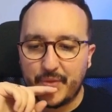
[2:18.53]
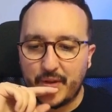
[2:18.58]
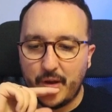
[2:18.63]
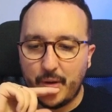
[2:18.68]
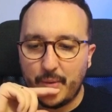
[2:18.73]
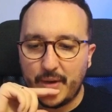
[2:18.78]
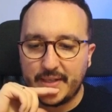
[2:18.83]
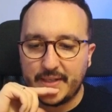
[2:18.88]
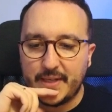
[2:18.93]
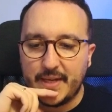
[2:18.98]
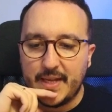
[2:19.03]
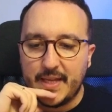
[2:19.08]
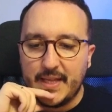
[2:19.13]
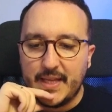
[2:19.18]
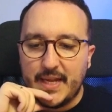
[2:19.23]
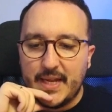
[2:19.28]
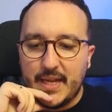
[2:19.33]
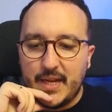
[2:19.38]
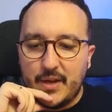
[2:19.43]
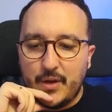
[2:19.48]
All right,
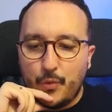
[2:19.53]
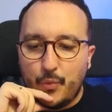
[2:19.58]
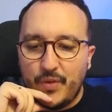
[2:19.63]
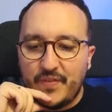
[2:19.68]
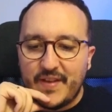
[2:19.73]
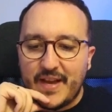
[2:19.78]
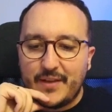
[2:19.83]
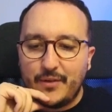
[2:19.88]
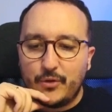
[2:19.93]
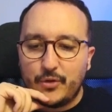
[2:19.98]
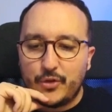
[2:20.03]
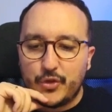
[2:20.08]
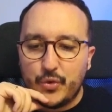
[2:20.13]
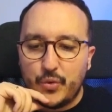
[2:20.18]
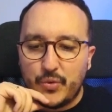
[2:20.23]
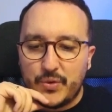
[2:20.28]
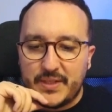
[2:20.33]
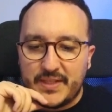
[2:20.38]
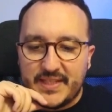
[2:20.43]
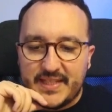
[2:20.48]
we've got
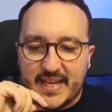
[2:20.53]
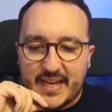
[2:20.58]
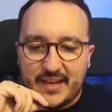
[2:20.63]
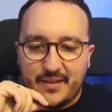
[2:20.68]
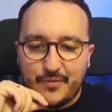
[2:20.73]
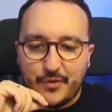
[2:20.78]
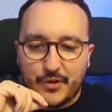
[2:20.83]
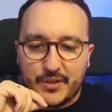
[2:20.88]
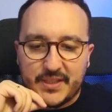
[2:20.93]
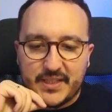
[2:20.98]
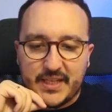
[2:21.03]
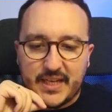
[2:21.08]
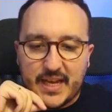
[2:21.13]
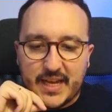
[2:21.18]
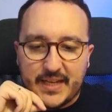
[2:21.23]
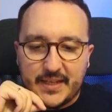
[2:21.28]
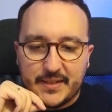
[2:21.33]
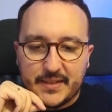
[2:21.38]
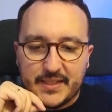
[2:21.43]
also deliver delayed.